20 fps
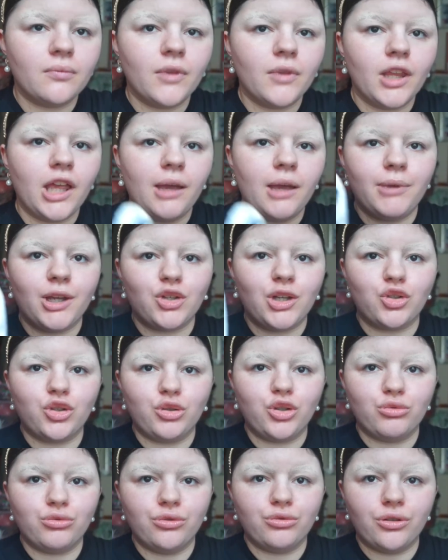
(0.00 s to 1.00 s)
Make sure you
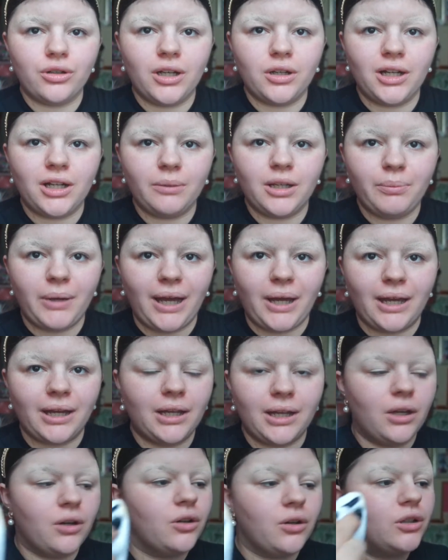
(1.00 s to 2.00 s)
really pack
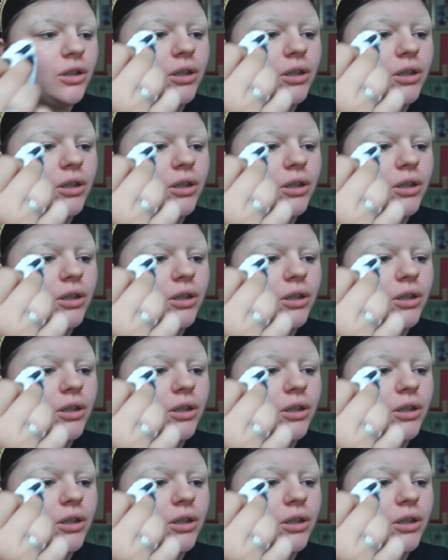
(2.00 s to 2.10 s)
it on.